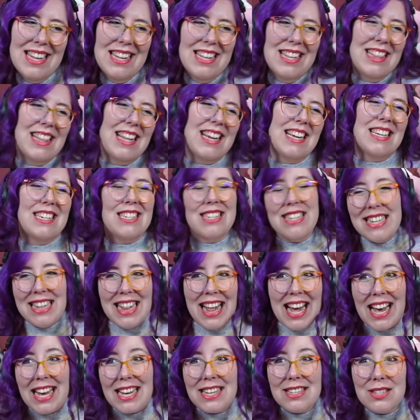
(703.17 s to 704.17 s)
like she
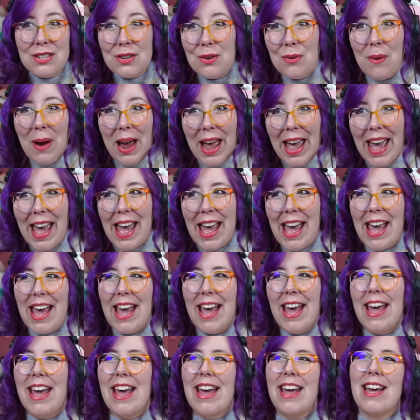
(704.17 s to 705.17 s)
likes
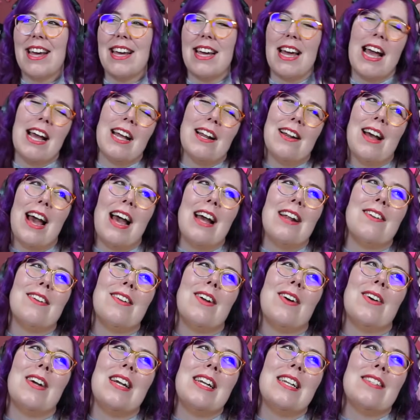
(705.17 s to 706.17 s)
gray. I don't
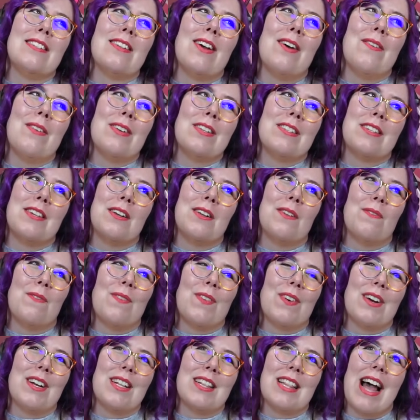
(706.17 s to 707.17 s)
know. It's always good
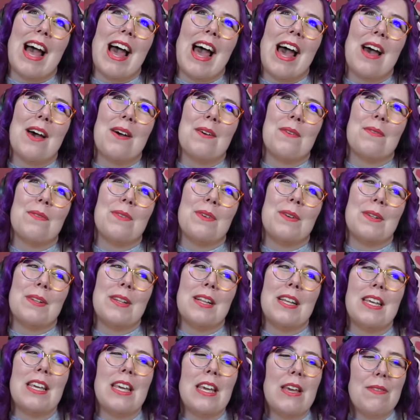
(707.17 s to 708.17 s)
for a laugh.
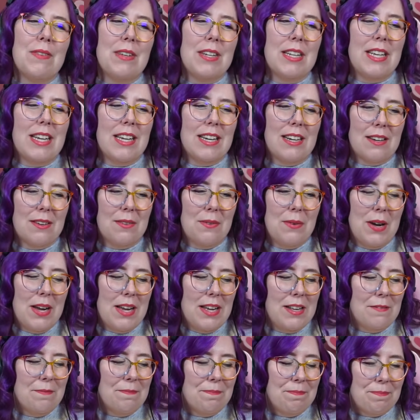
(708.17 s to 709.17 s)
Like even here
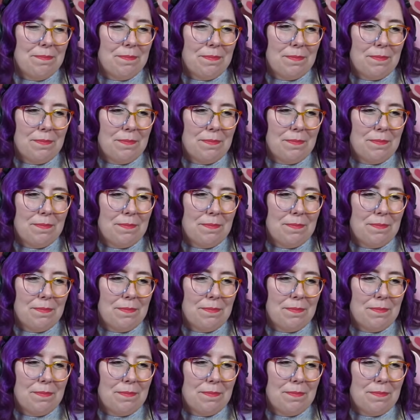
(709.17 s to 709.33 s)
when,